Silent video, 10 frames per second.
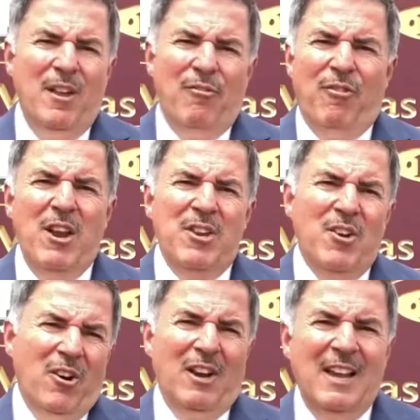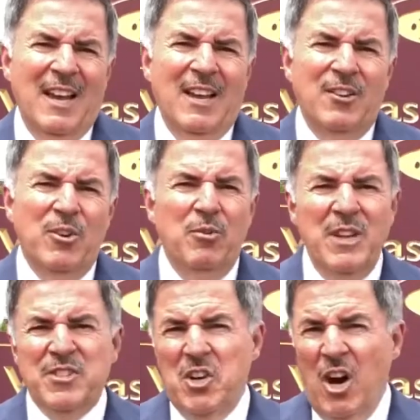friend, or client who
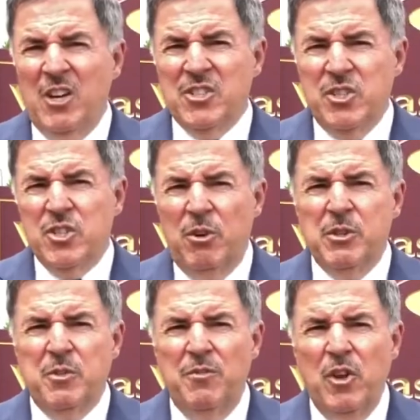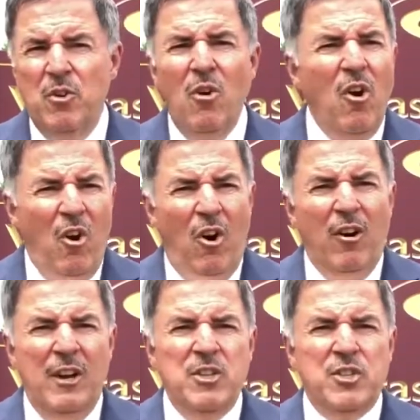needs an honest insurance review
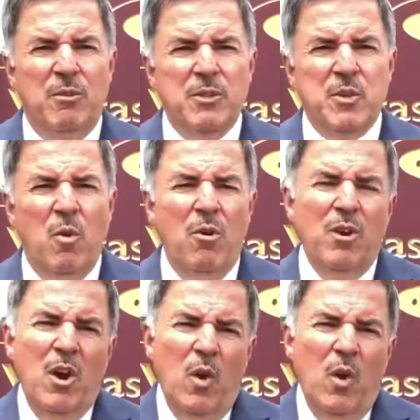or an insurance quote,